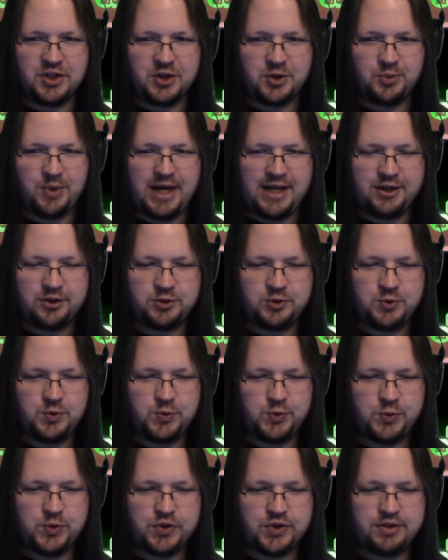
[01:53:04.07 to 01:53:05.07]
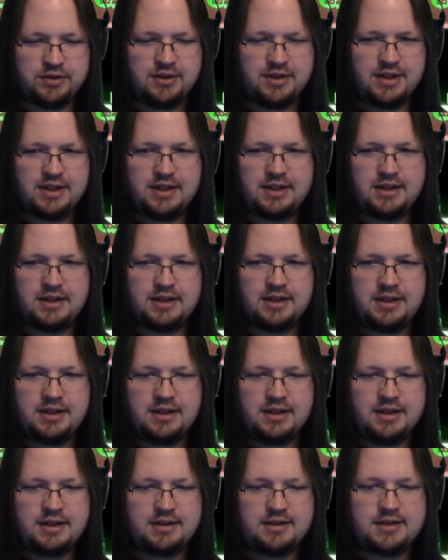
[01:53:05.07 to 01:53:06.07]
their gratitude.
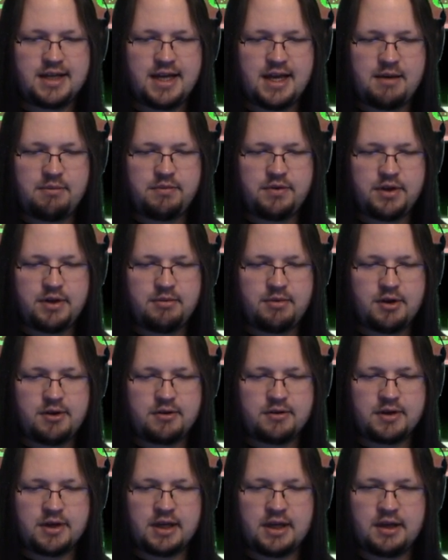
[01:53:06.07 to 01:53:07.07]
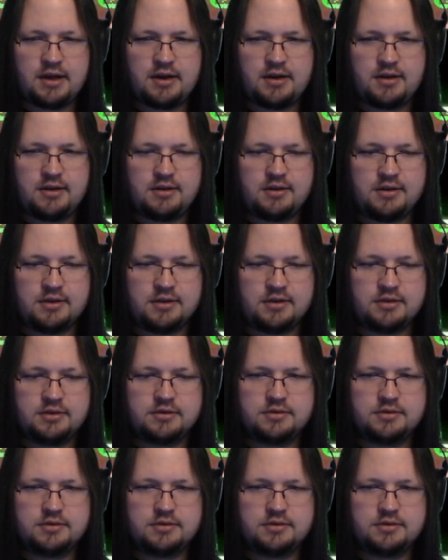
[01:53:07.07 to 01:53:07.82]
Damn them out to hell.